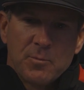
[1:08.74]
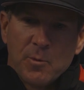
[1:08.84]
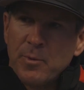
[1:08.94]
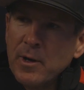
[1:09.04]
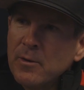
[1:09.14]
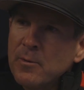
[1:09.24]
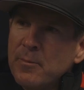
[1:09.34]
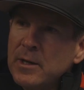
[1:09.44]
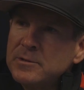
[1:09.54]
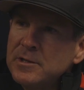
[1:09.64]
Prepare the
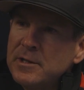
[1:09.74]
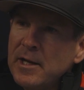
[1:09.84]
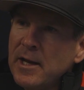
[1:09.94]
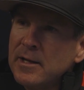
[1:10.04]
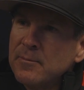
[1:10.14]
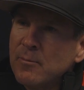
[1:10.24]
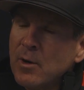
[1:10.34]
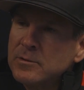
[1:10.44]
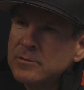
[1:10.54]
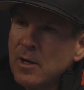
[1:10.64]
best you can,
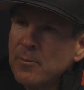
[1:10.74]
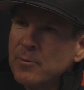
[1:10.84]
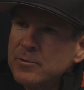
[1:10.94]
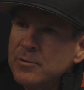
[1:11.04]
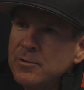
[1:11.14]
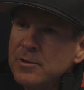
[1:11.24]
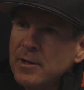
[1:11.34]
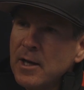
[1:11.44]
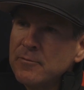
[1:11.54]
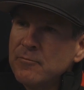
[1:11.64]
embrace the opportunity
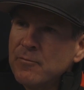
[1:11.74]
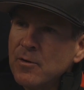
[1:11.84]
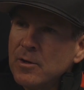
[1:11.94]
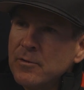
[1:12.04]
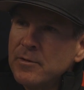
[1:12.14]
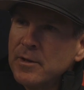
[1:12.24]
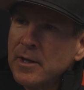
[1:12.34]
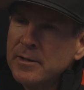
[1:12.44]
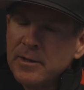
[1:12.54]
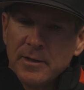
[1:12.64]
you have in front of you
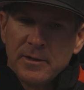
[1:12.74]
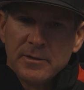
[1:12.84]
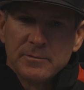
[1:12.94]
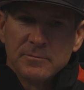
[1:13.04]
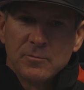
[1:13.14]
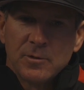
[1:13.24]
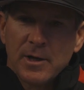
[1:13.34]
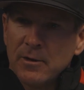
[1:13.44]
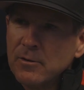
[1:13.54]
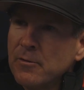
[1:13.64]
that day, and
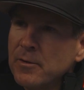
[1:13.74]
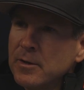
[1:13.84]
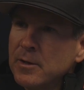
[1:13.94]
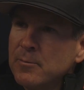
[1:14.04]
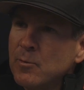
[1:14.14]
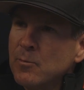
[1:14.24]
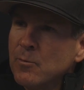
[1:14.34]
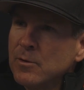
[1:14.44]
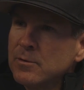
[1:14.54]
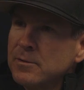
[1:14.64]
count all that up when
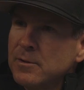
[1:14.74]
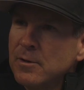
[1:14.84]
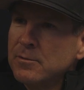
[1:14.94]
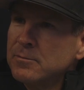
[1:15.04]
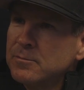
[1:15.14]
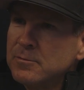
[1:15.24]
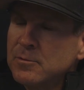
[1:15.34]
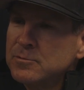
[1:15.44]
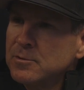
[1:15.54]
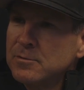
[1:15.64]
we're,
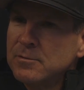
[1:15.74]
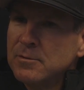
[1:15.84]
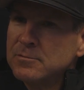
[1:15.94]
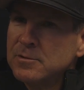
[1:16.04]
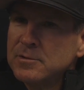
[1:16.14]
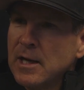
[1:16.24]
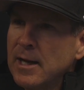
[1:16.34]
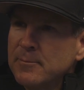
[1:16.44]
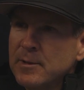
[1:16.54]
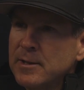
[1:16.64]
there's a
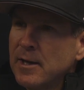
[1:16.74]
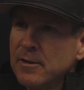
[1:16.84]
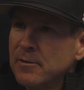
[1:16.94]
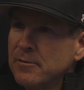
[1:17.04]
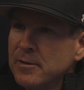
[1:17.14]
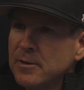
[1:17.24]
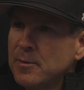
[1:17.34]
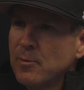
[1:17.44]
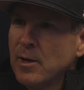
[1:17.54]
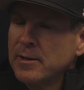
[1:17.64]
time to count all that
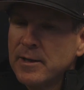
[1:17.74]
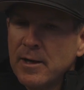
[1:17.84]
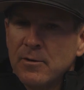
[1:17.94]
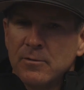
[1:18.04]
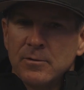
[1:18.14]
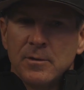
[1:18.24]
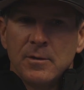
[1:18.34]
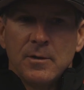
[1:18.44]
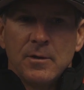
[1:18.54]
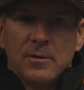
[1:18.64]
up. Right now,
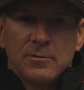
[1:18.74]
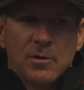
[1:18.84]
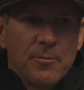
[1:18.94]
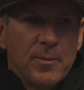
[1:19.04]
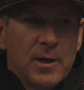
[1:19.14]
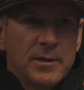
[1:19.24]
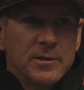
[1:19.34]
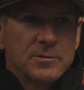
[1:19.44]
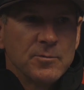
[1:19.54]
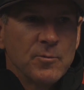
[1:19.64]
talking about
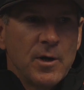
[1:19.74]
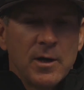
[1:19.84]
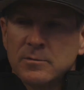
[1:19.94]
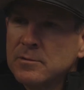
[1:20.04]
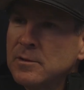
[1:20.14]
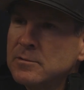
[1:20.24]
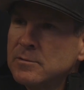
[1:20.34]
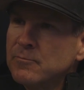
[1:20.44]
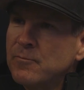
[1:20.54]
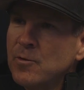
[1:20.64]
get some rest, get
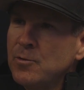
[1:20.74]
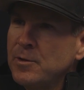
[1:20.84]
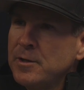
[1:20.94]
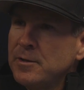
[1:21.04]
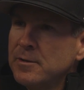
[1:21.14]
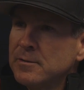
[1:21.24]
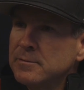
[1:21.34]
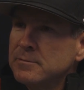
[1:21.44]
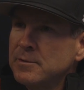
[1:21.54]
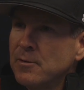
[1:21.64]
some food in you,
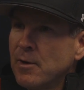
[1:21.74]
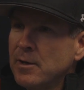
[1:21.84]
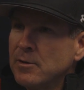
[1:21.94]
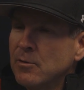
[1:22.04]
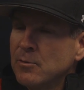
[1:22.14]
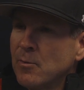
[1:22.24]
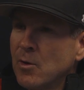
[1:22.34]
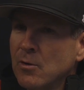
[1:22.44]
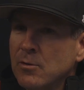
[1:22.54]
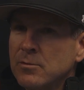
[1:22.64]
and get ready to go
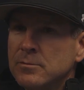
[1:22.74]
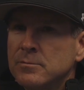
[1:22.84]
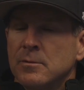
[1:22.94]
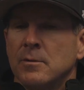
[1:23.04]
tomorrow, and